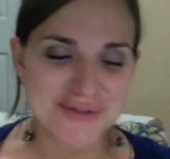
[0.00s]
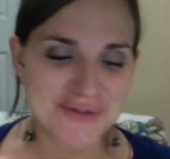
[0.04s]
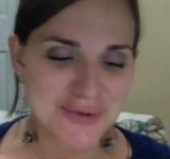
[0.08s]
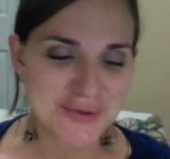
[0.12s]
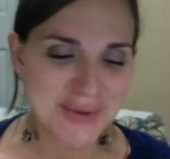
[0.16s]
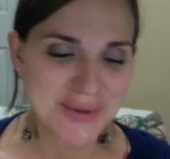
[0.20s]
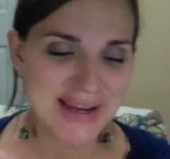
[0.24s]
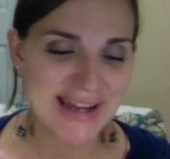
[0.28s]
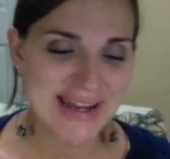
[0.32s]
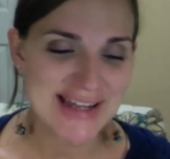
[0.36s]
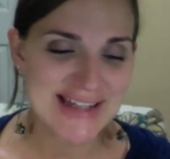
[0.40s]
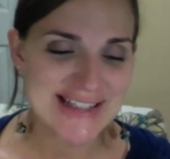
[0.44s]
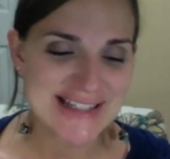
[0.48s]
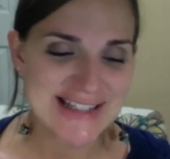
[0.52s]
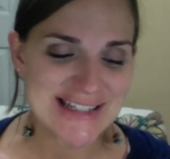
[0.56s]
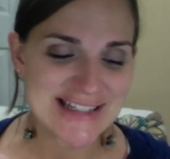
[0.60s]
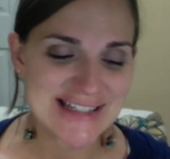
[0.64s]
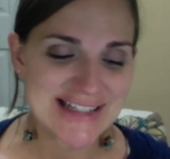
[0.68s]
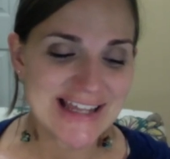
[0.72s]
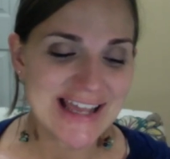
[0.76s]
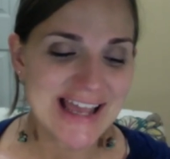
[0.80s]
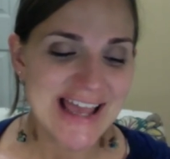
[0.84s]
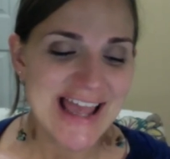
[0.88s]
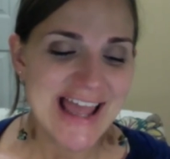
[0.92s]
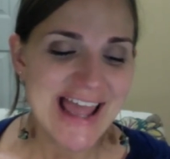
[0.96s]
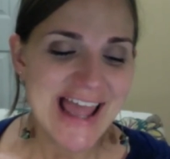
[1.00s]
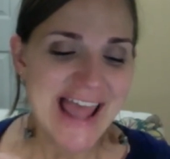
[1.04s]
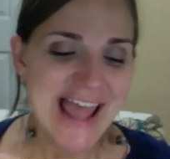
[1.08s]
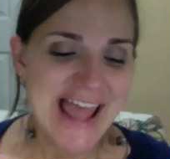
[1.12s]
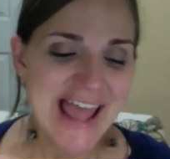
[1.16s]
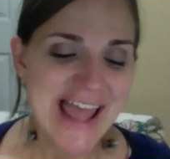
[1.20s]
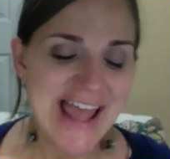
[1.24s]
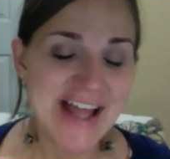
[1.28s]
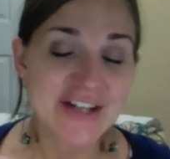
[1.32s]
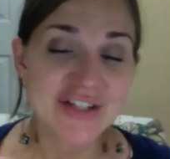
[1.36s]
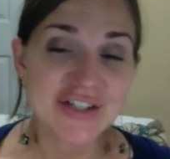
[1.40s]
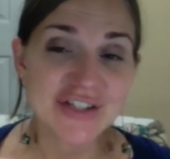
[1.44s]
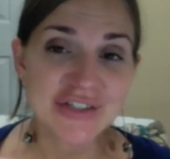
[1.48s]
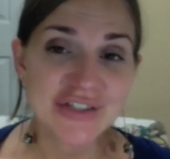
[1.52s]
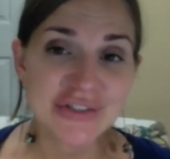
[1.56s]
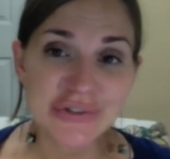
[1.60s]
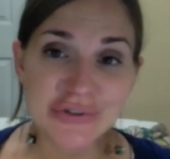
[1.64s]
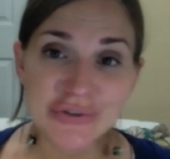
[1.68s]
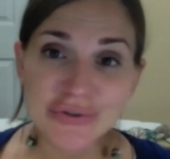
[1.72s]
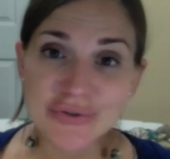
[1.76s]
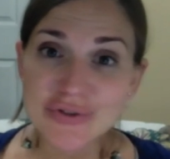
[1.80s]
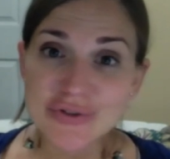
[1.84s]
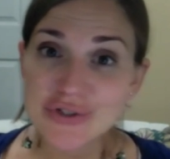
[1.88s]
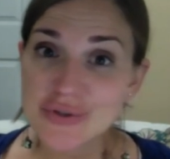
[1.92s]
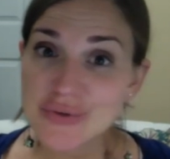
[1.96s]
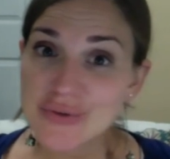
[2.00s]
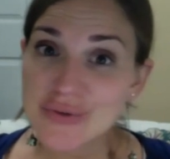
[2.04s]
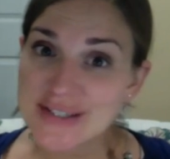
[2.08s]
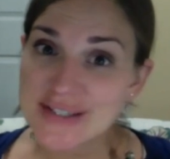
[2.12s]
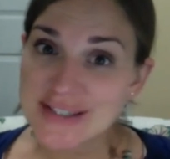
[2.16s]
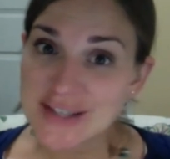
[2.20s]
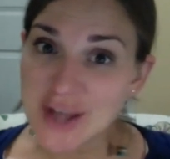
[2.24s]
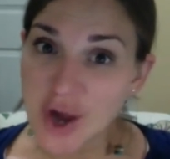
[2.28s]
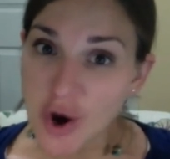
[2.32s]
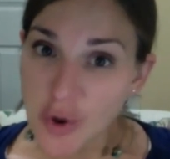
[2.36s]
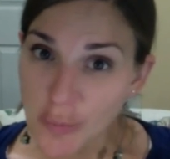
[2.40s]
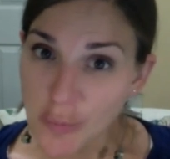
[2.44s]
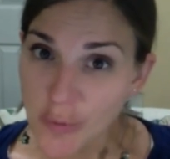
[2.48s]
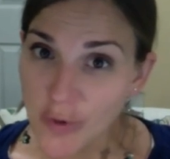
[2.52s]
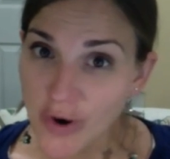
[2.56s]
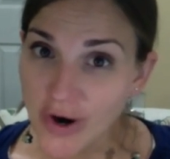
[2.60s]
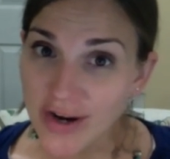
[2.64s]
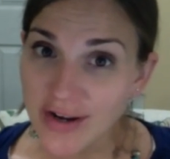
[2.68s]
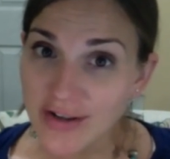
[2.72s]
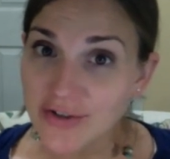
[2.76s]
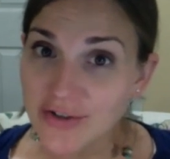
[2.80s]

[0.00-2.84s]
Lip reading: 2018 and you do this homework,